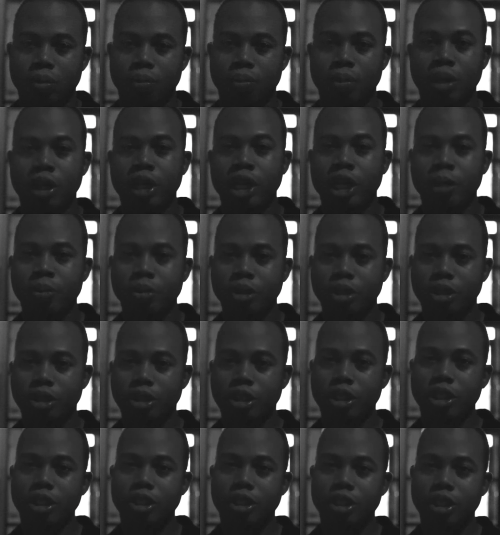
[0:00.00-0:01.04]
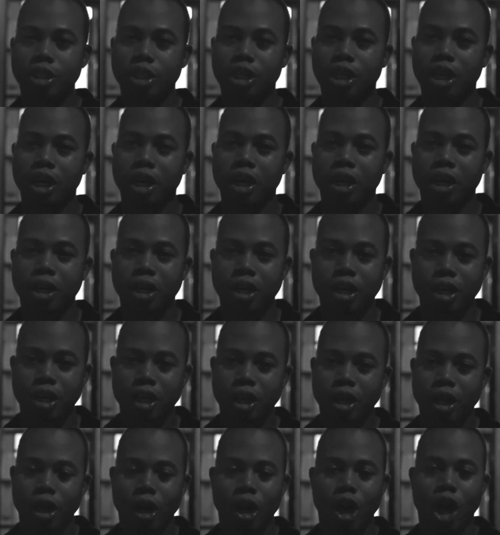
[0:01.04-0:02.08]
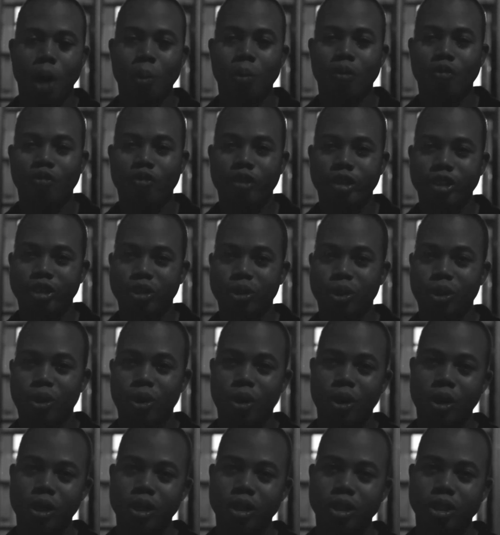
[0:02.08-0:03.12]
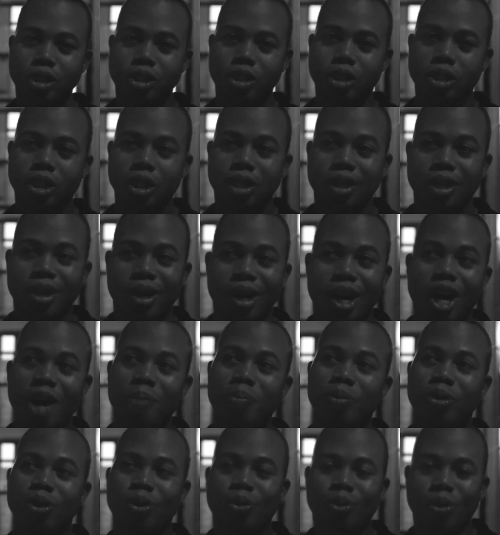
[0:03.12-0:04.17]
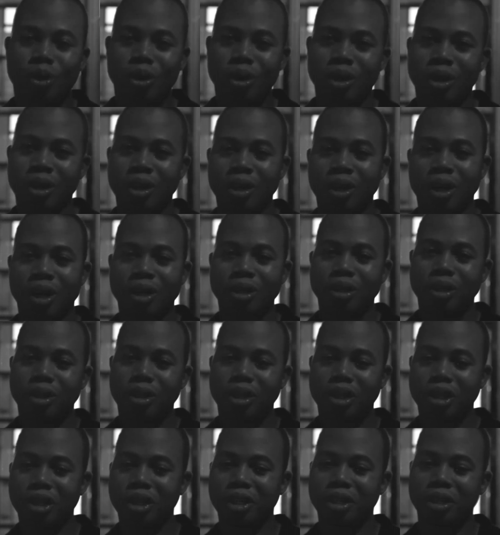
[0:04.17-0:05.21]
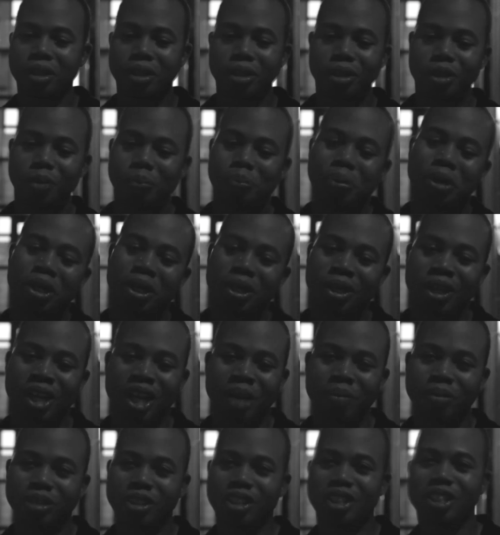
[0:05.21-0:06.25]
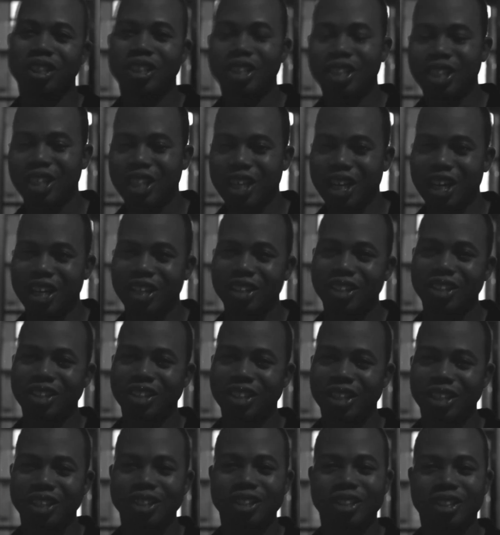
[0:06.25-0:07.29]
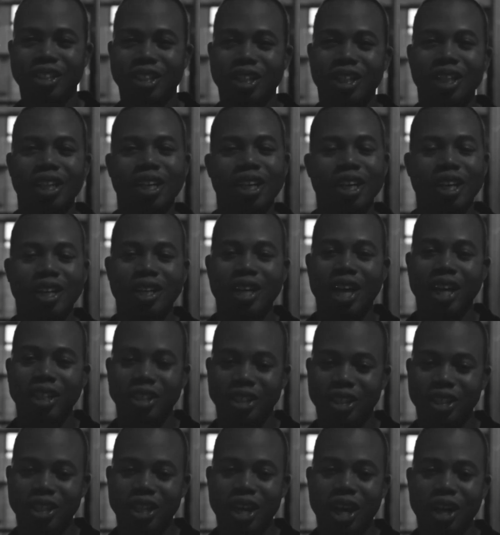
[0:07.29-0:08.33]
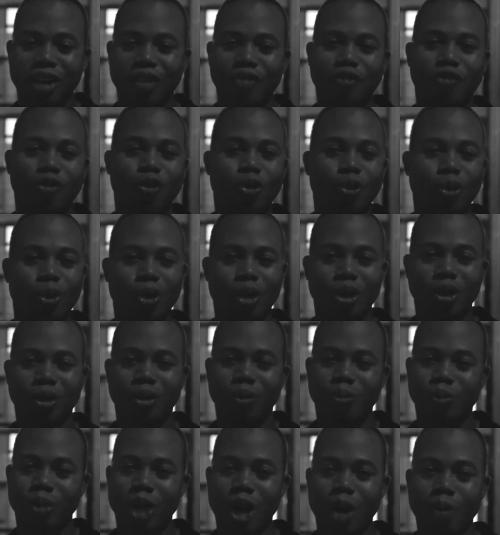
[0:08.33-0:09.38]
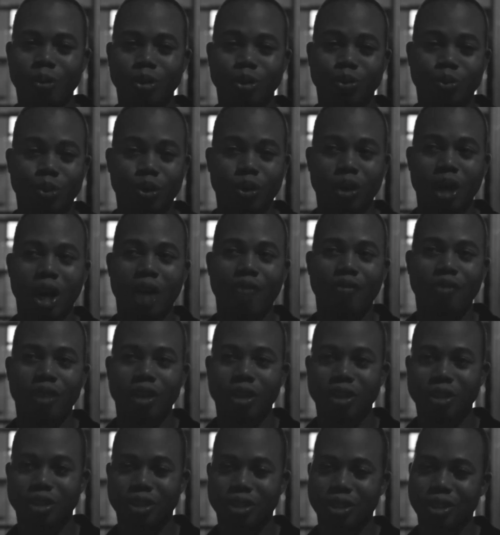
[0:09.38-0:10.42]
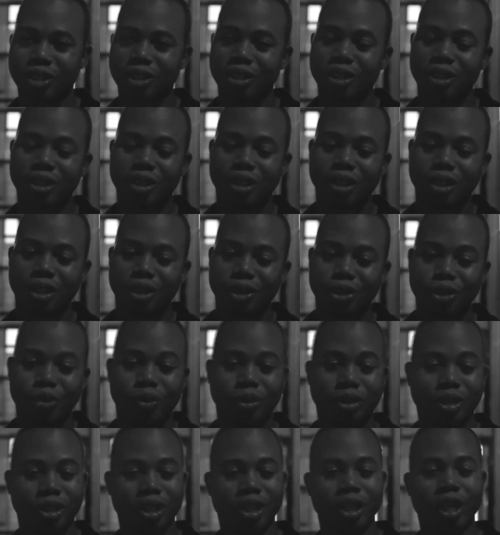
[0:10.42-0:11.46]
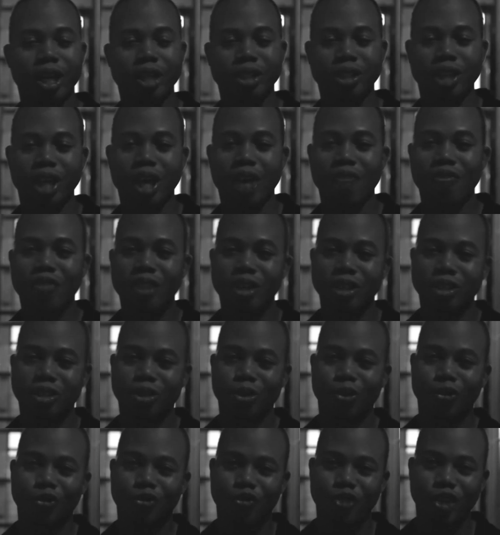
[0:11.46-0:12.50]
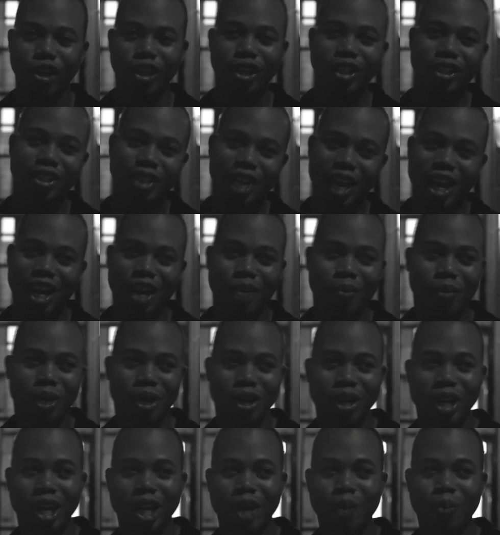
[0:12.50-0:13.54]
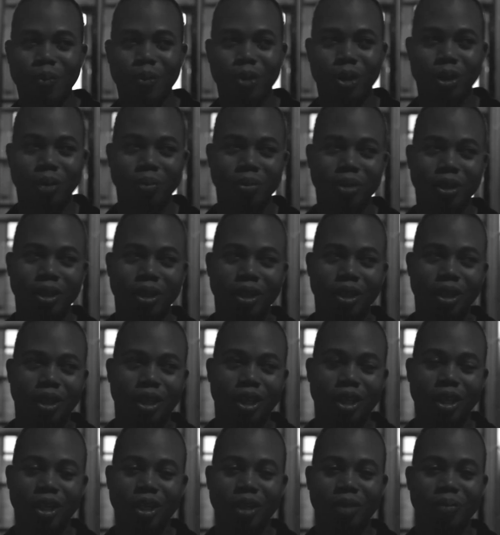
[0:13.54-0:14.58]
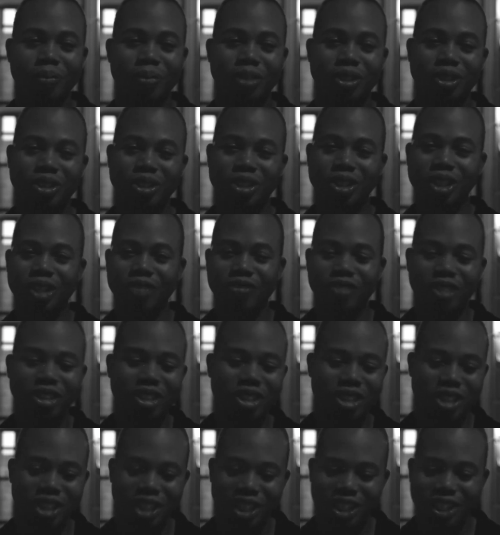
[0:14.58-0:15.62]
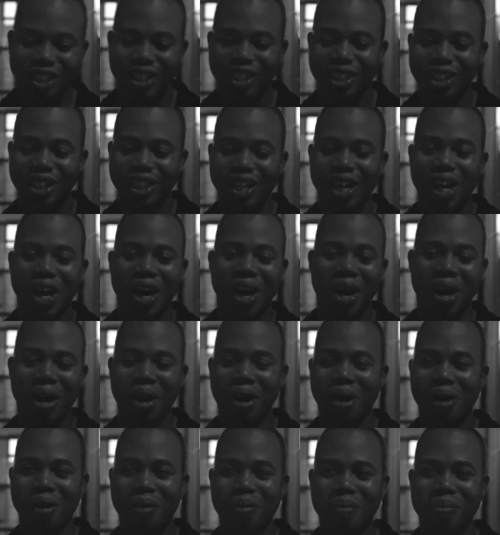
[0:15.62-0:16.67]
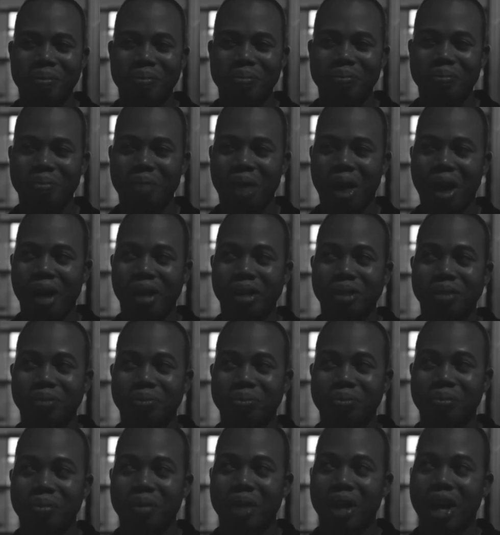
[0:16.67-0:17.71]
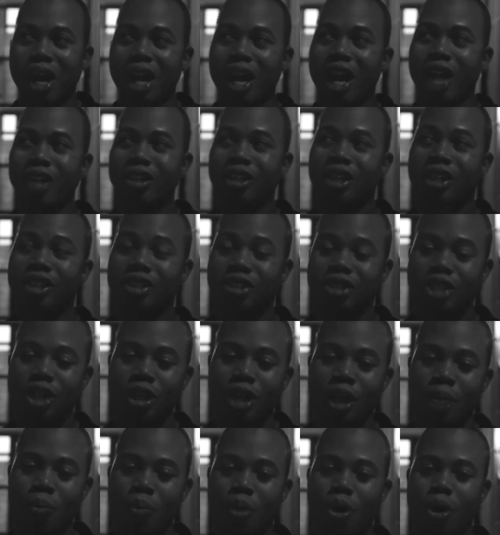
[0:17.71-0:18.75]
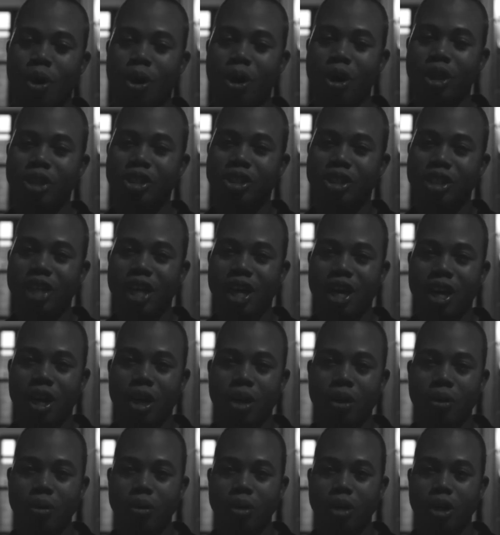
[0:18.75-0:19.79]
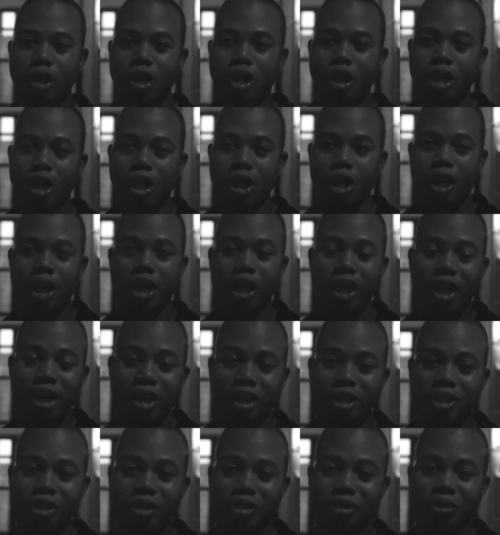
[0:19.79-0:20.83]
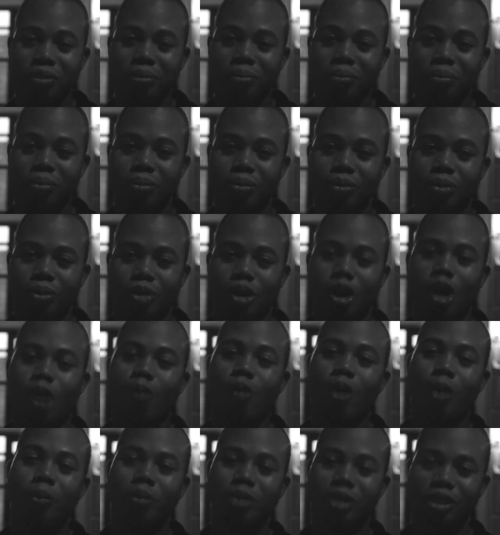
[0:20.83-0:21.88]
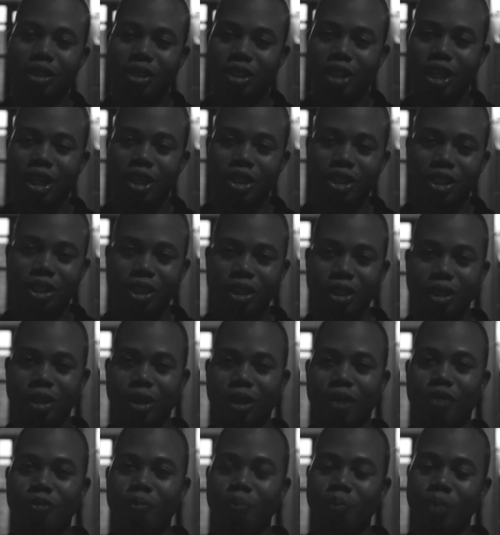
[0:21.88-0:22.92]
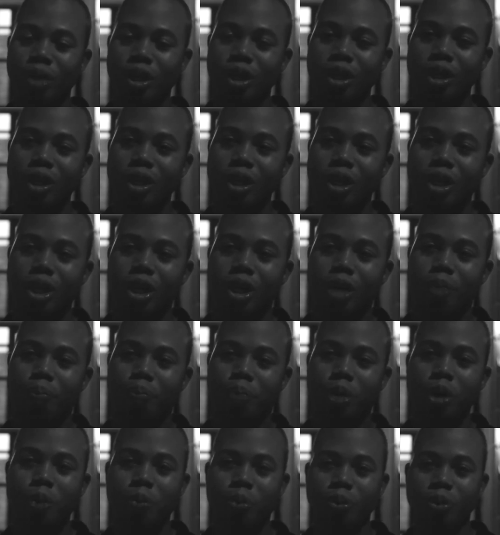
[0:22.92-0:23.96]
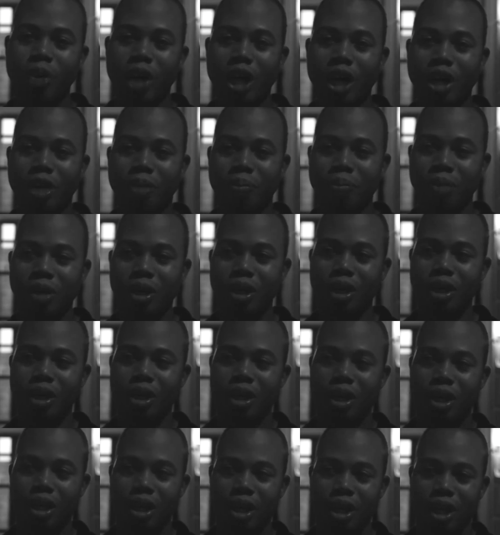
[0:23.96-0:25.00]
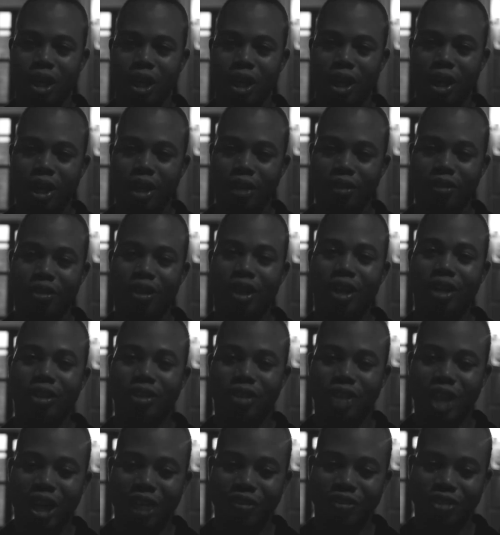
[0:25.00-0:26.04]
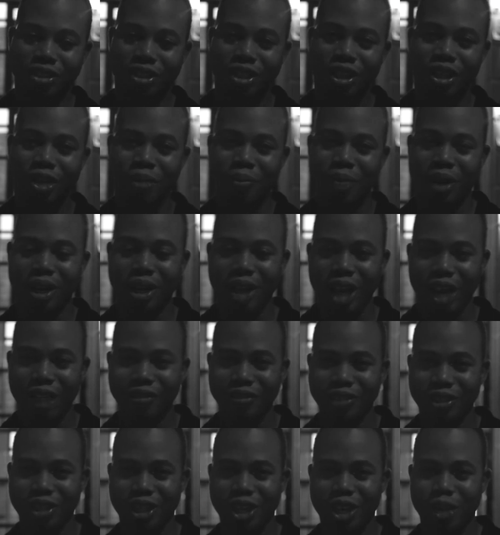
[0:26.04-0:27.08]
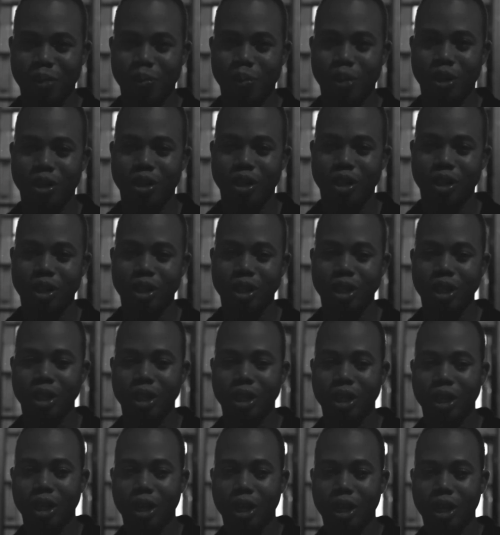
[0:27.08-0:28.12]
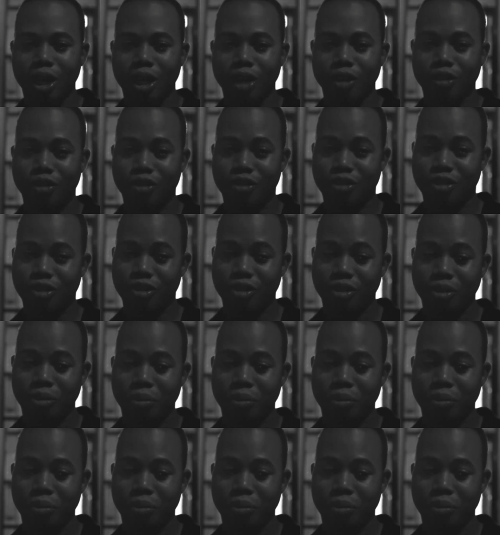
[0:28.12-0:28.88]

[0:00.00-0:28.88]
My name is TTK. I'm a visual artist. I've been going under the pen name of TTK since 1994 when I was real heavy into, you know, a teenager heavy into graffiti, tagging my name up, getting into mischievous shit. Um, and I have to say, like, my art style is a representation of me, people like me, and things that I've seen in my lifetime, whether it's